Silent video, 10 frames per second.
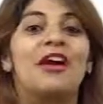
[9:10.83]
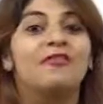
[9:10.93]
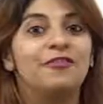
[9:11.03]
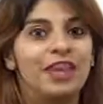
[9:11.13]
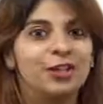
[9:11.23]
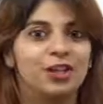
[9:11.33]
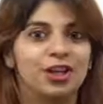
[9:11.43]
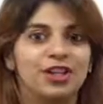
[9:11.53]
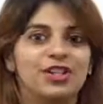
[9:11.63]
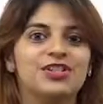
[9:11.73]

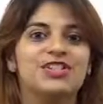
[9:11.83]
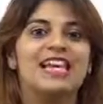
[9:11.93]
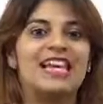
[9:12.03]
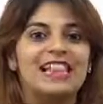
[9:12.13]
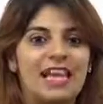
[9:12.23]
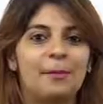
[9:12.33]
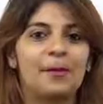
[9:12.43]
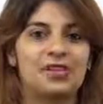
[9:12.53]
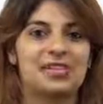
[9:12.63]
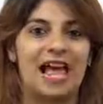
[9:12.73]
features in their
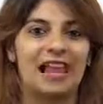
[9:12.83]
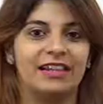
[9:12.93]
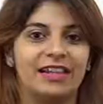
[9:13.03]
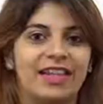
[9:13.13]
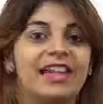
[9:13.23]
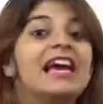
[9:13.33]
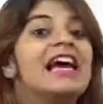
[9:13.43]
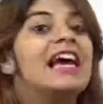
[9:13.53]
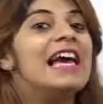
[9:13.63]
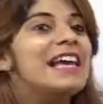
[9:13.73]
personality
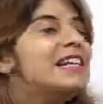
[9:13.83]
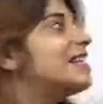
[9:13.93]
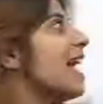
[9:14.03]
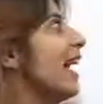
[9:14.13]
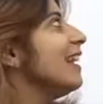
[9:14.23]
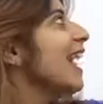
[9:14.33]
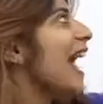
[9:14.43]
is an